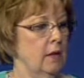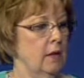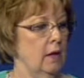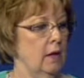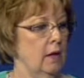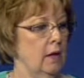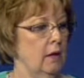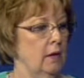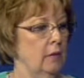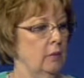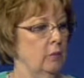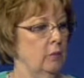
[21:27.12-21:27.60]

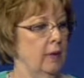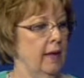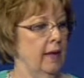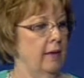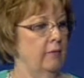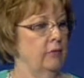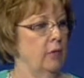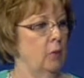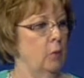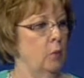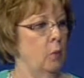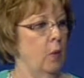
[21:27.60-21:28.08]
Uh, we
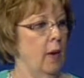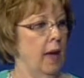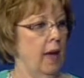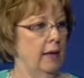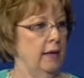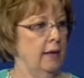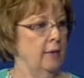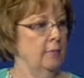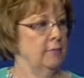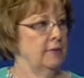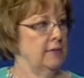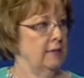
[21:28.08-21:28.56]
have the
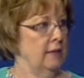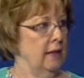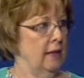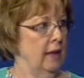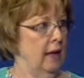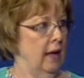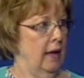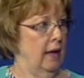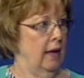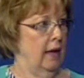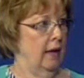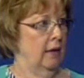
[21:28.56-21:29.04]

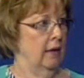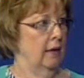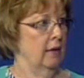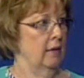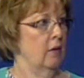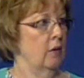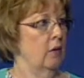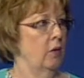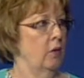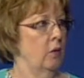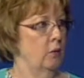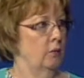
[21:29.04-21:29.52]

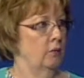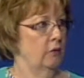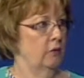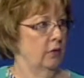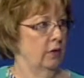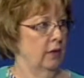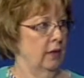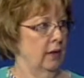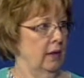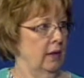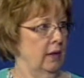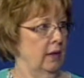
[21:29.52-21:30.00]
YMCA,
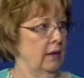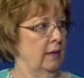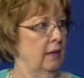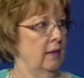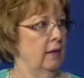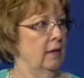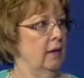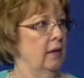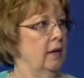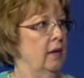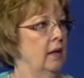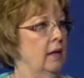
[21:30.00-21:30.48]

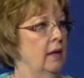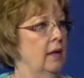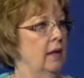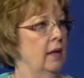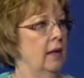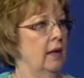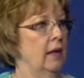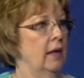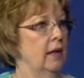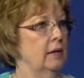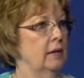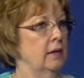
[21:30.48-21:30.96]
hopefully,
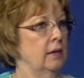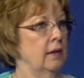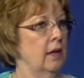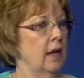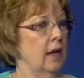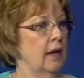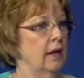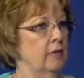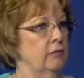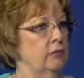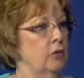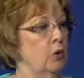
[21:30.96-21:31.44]
and
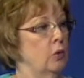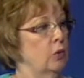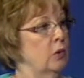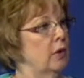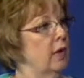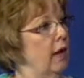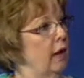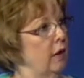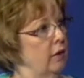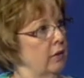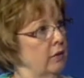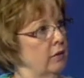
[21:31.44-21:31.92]
I have
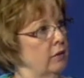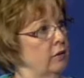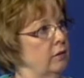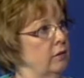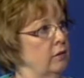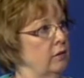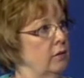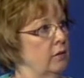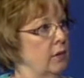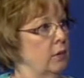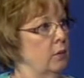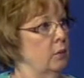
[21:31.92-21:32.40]
Total Health
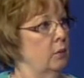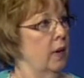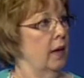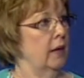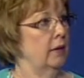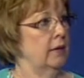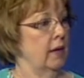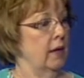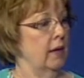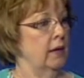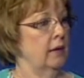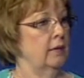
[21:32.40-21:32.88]
and mm-hmm.
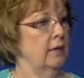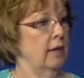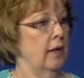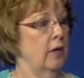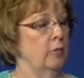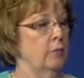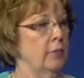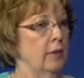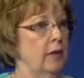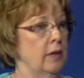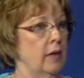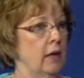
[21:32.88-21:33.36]
Wyandotte.
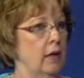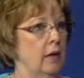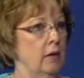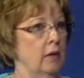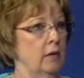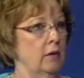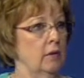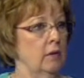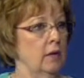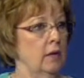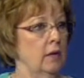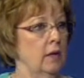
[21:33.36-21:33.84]
They'll be
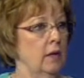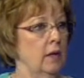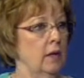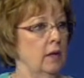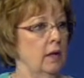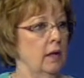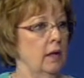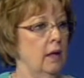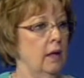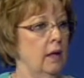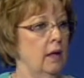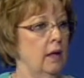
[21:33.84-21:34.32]
there.
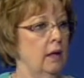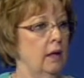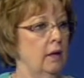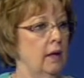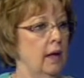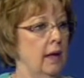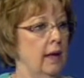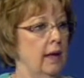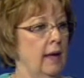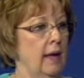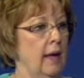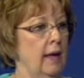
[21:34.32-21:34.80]
Uh,
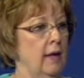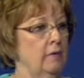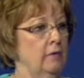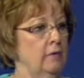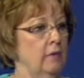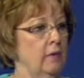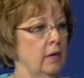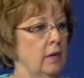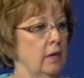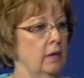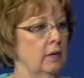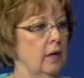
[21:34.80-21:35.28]
I
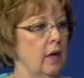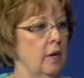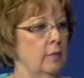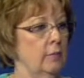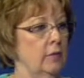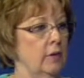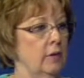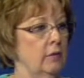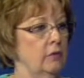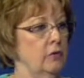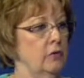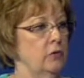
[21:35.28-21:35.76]
have a
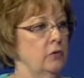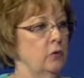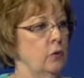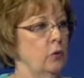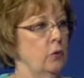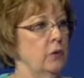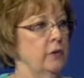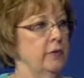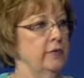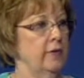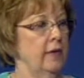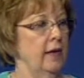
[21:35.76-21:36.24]
couple of
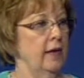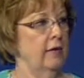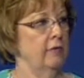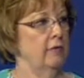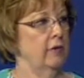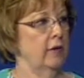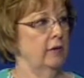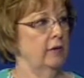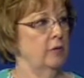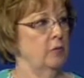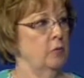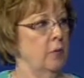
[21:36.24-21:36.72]
schools that
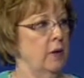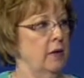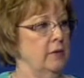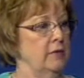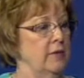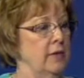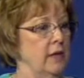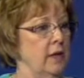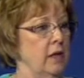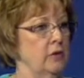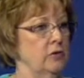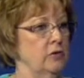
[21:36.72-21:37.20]
have
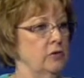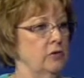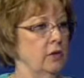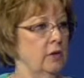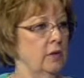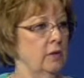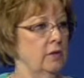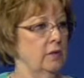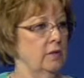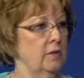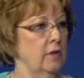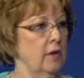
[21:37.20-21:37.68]
expressed
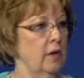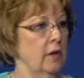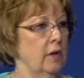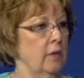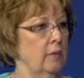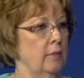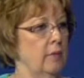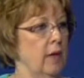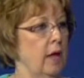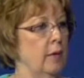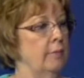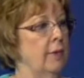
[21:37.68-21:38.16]
interest
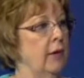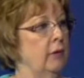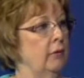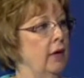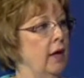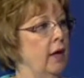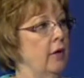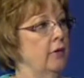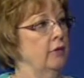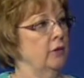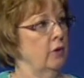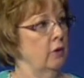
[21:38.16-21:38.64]
um, about
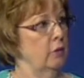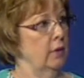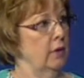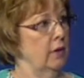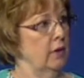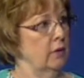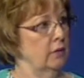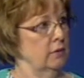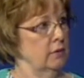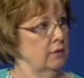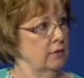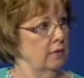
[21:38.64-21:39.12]
health
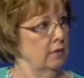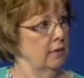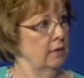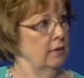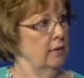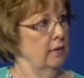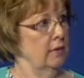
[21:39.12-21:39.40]
careers.